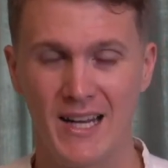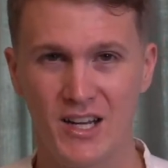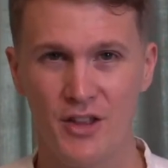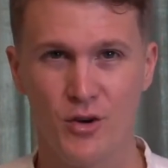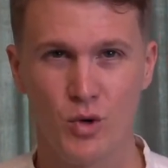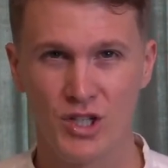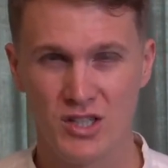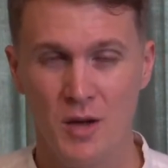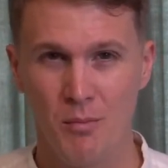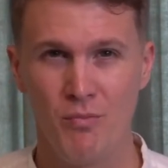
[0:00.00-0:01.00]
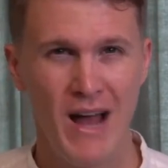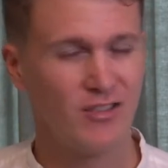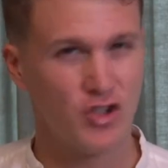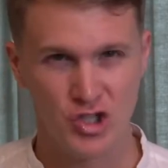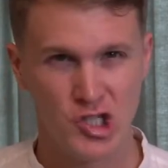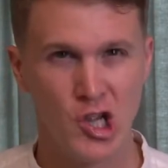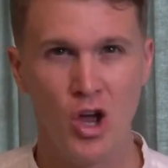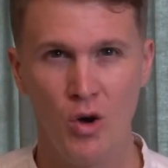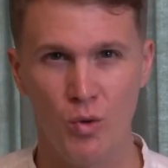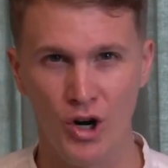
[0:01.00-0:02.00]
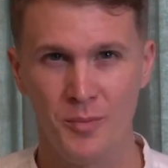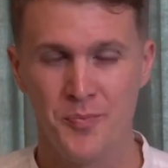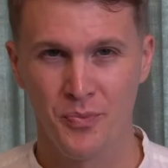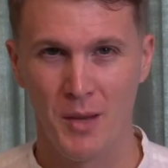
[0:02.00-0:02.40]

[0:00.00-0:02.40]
In other words, not slower,